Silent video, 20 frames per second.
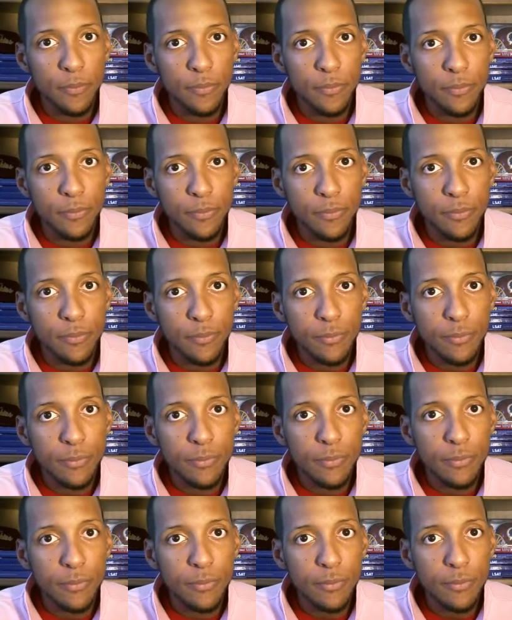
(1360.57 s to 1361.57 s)

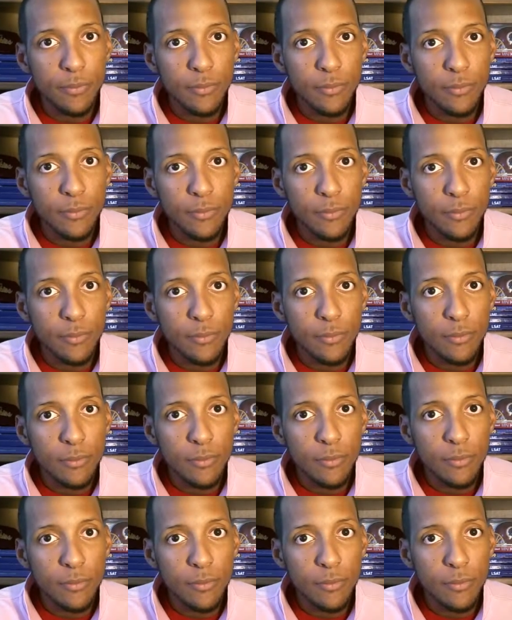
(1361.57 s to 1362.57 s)

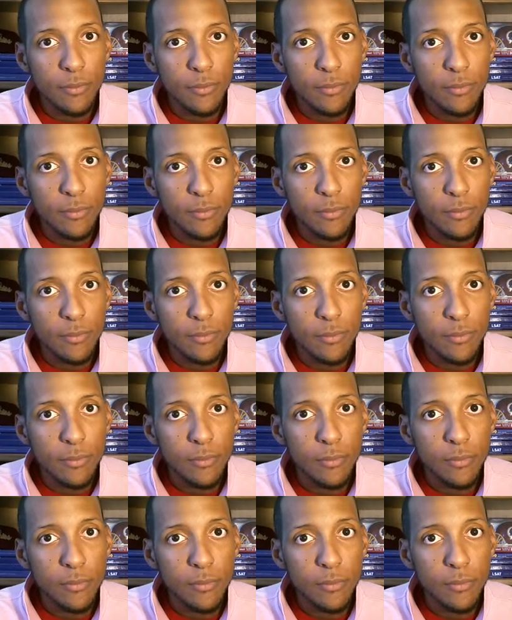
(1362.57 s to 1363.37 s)
(no one is talking)